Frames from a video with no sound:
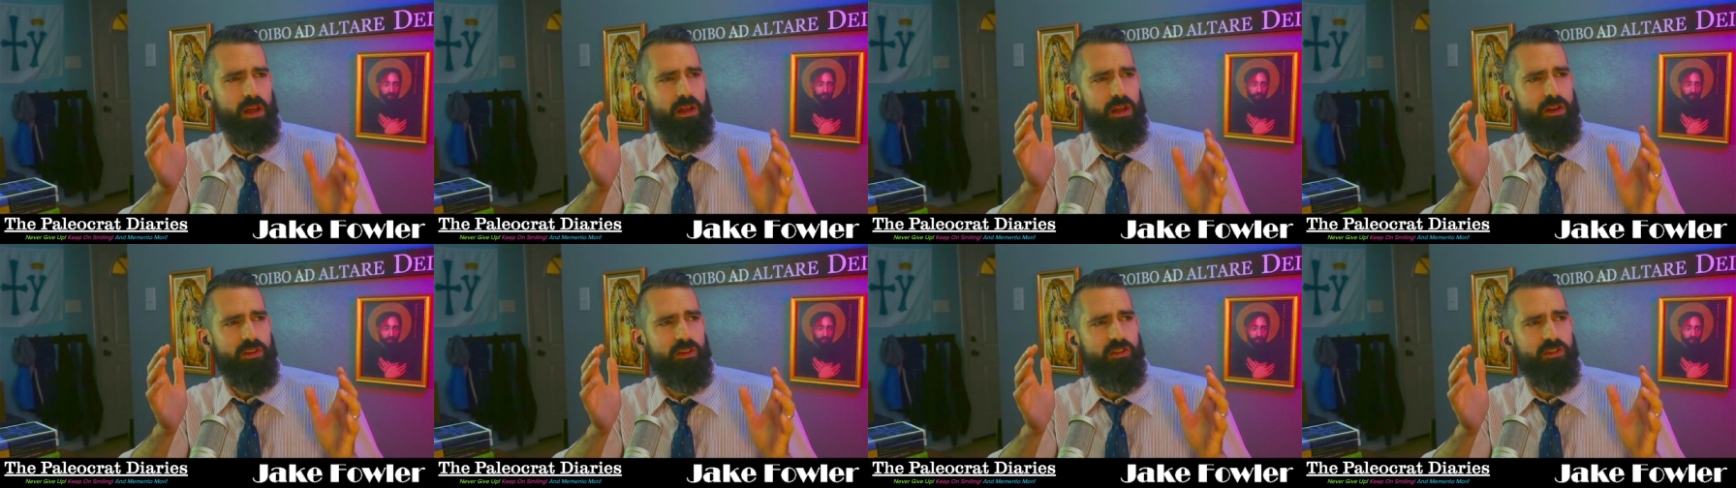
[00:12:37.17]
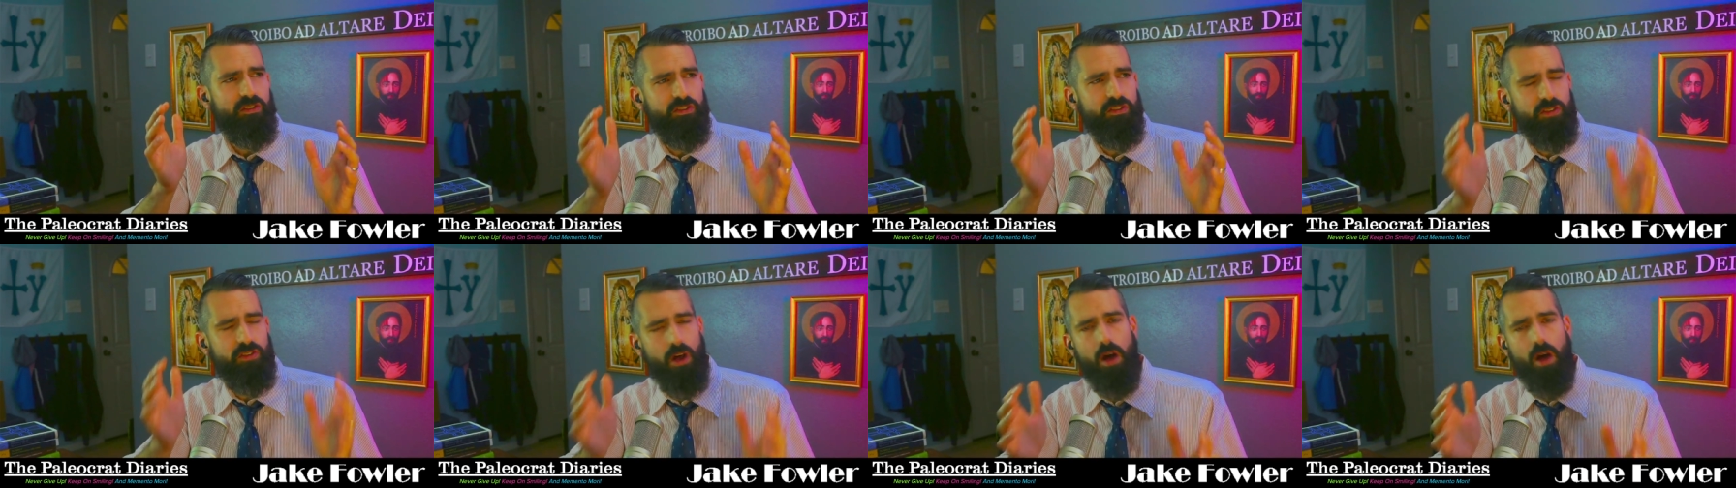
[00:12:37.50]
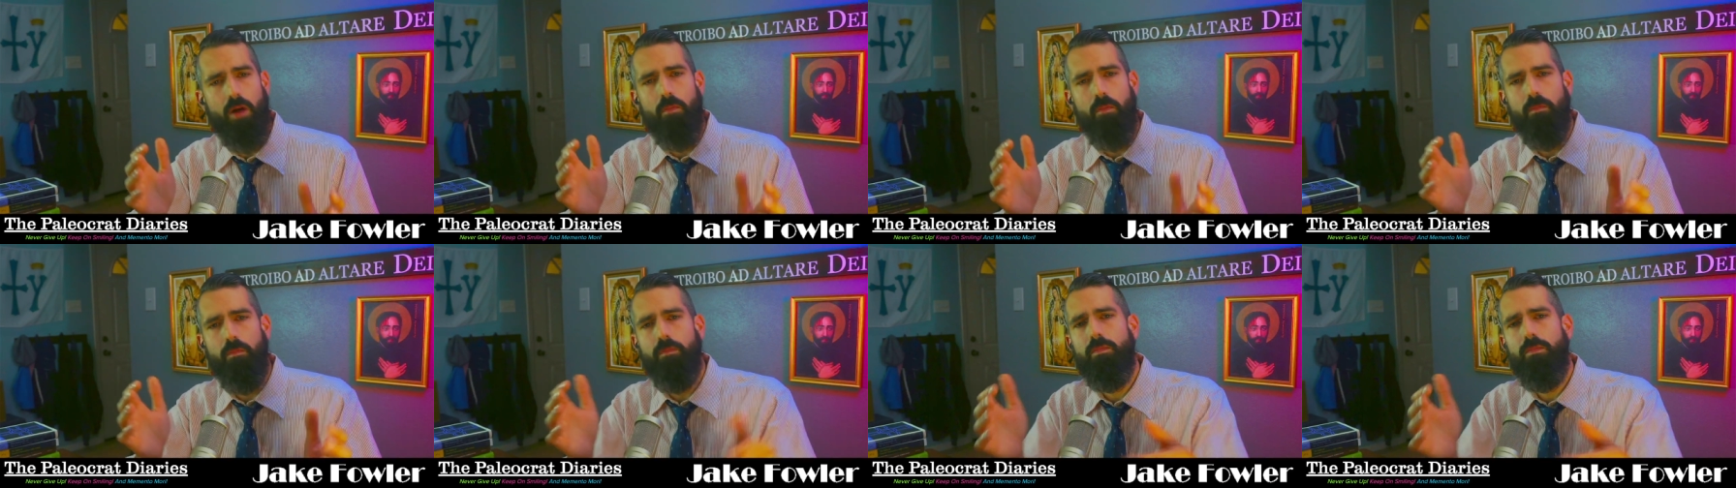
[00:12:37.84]

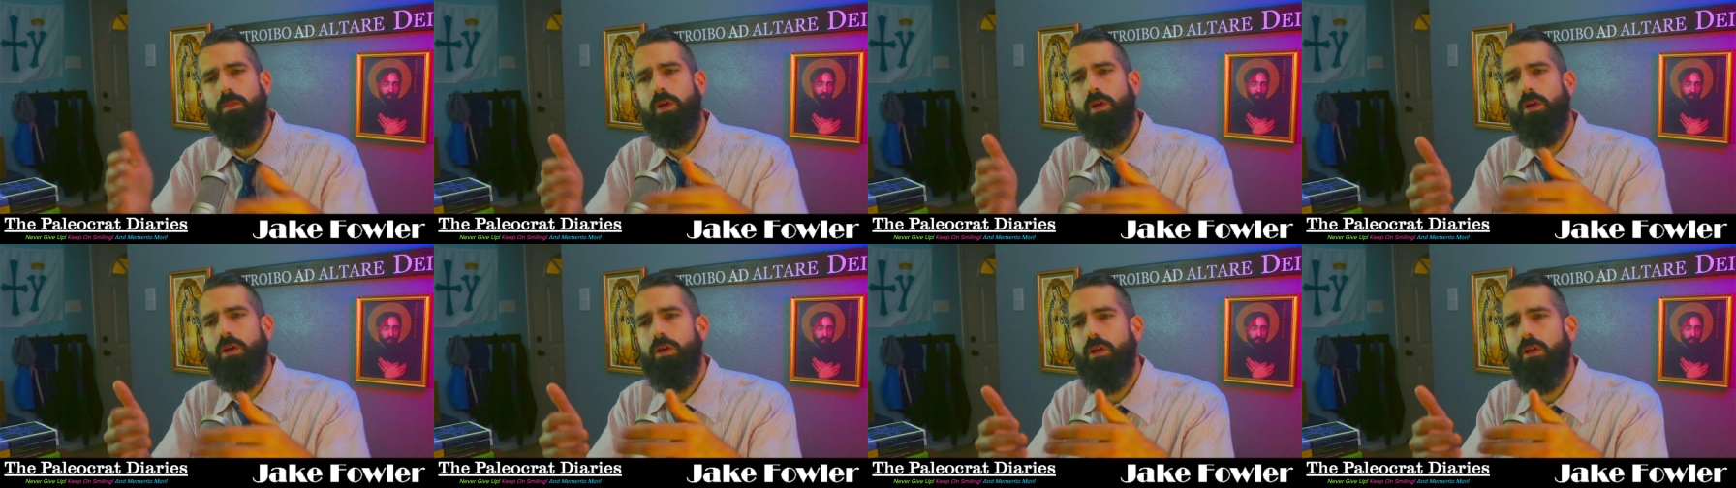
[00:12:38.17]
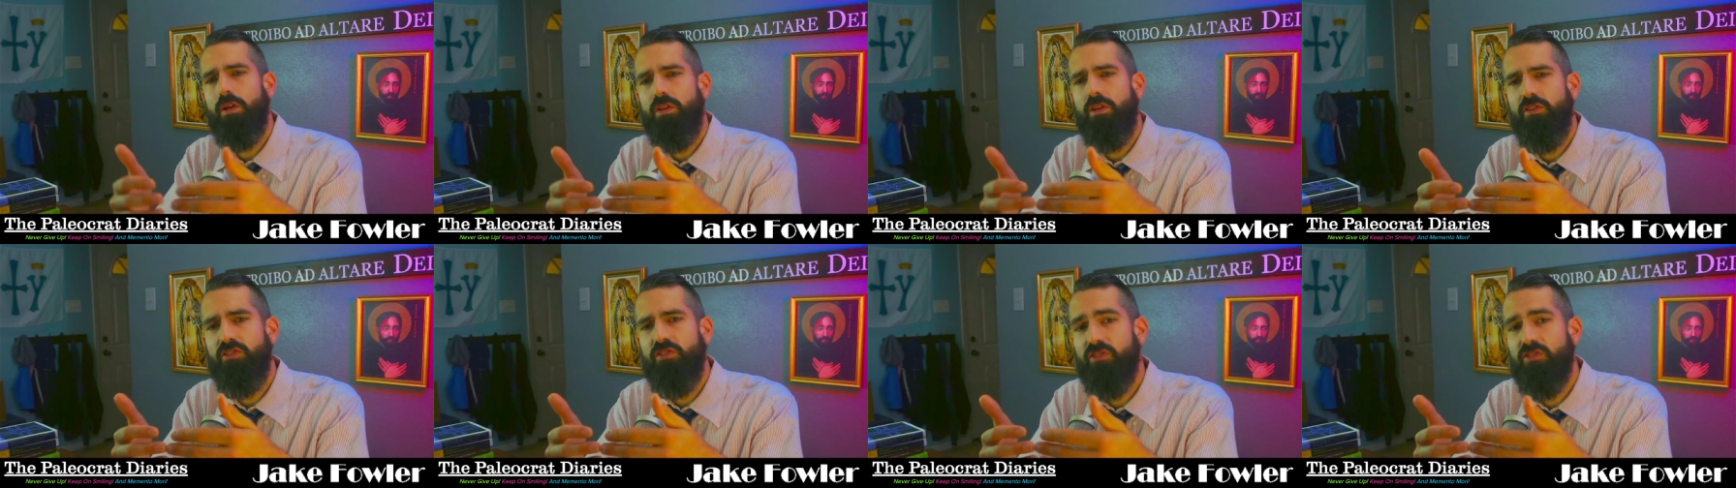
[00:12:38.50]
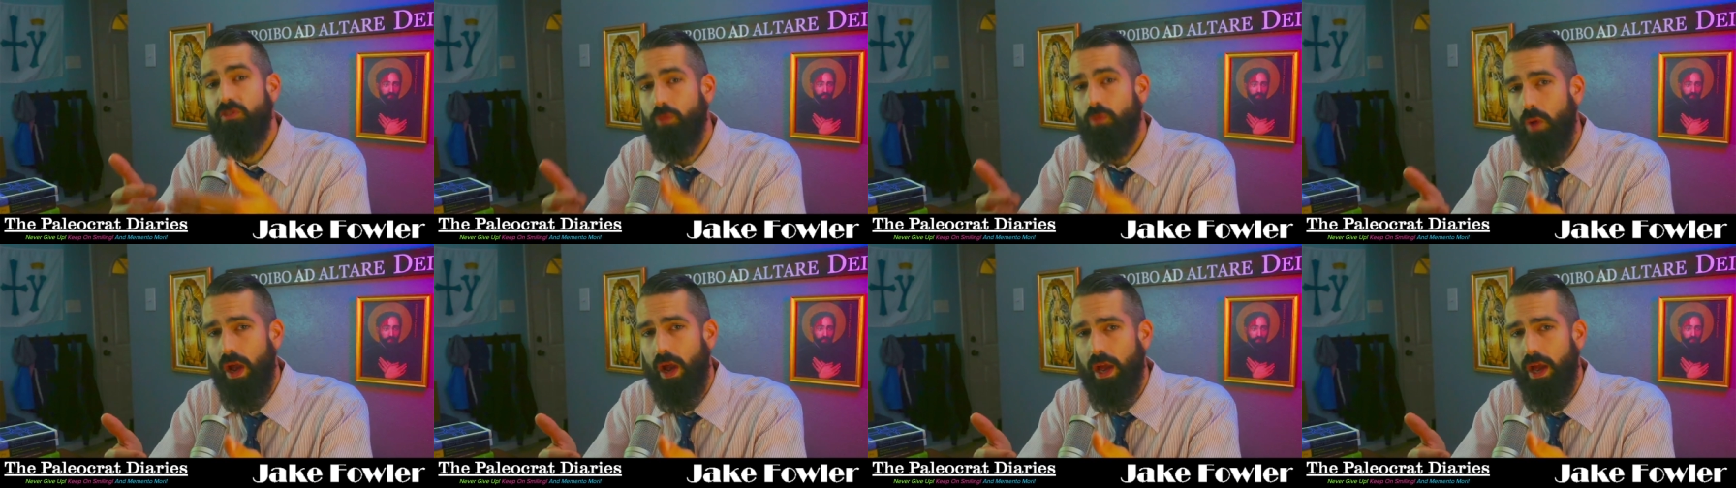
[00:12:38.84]
some
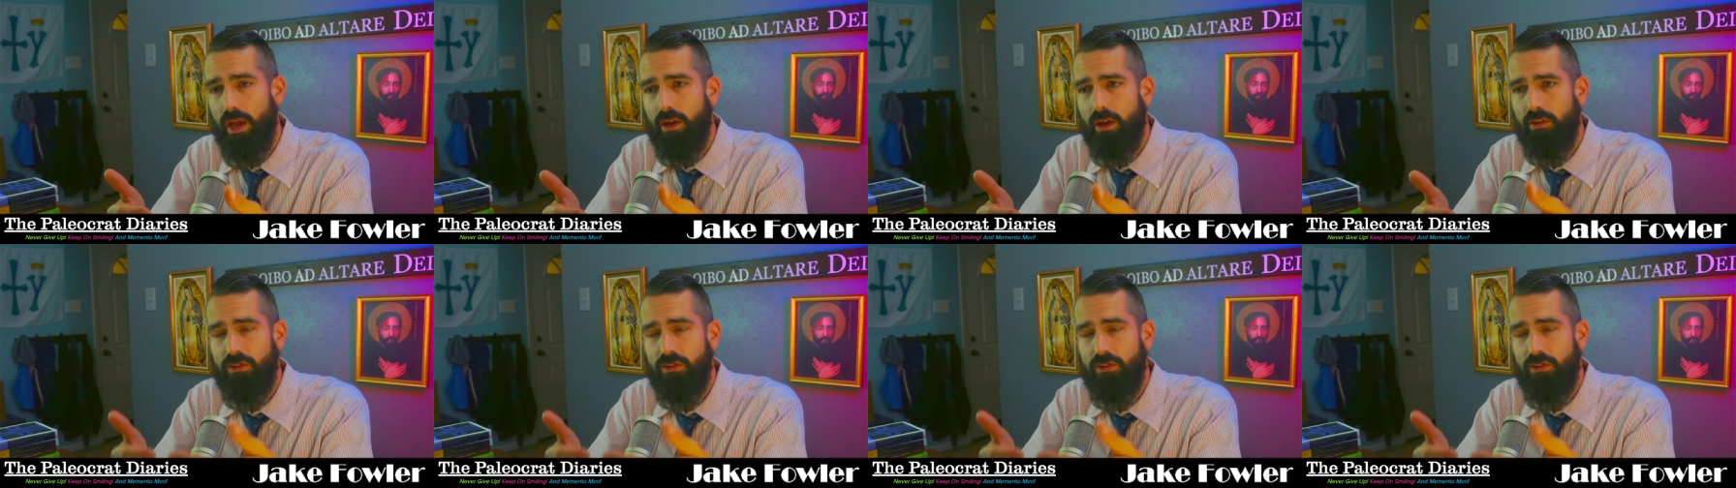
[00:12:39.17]
sway,